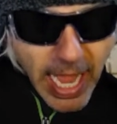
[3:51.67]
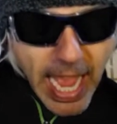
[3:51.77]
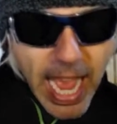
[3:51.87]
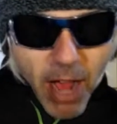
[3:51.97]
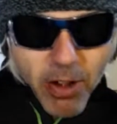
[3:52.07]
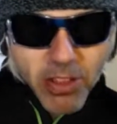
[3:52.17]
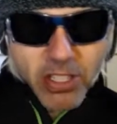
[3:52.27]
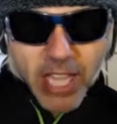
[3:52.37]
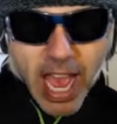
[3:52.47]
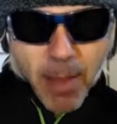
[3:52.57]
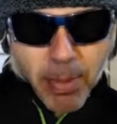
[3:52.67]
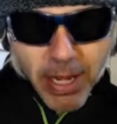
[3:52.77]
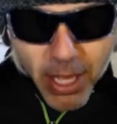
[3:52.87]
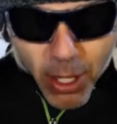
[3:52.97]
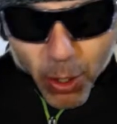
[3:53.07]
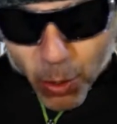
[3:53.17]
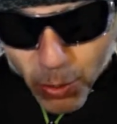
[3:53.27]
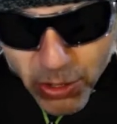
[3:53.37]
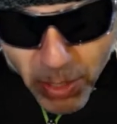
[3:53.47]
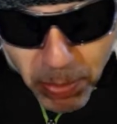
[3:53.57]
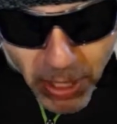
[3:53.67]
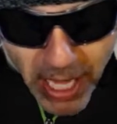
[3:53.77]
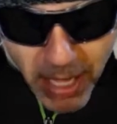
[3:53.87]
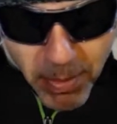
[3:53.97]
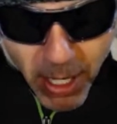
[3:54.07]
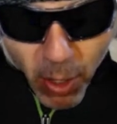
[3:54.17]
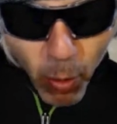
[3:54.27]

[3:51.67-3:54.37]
How did this happen? Who's to blame?